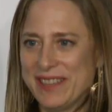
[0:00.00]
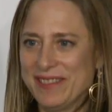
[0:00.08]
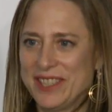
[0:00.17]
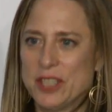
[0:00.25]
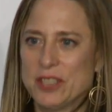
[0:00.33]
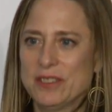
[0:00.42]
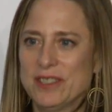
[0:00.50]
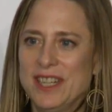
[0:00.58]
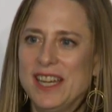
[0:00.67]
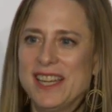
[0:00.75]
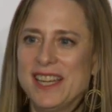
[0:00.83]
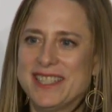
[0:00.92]
And, you know,
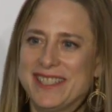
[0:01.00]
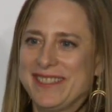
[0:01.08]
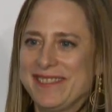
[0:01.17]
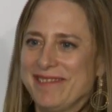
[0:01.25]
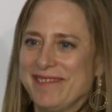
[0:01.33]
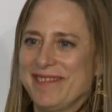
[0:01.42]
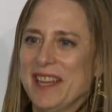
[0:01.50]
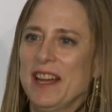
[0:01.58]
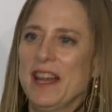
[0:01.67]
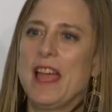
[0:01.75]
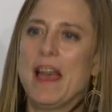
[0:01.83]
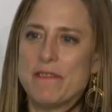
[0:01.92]
I
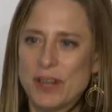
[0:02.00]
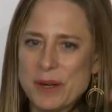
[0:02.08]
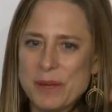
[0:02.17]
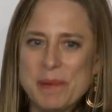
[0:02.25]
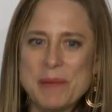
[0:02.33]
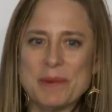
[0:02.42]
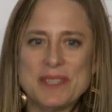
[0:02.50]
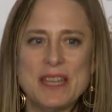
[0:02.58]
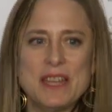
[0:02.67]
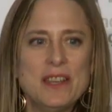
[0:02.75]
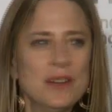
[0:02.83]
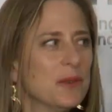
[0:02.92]
have heard people
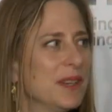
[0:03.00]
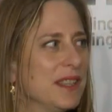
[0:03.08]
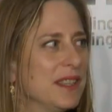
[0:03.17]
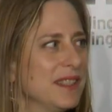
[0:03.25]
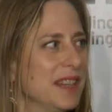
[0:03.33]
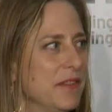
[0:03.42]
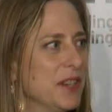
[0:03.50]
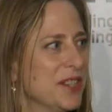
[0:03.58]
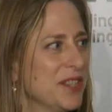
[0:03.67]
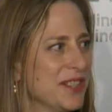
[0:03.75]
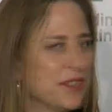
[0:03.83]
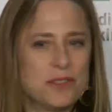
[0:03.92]
say, you know, well, the
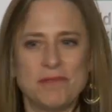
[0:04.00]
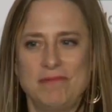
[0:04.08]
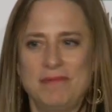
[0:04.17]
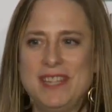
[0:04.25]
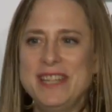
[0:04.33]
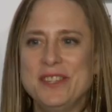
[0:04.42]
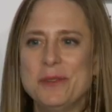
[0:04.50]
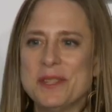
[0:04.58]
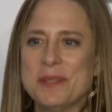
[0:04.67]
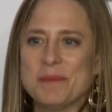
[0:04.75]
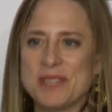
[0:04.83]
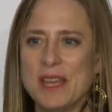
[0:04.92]
governors need to do it
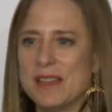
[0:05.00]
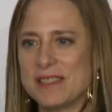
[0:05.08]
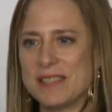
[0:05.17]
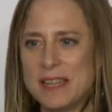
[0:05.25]
themselves.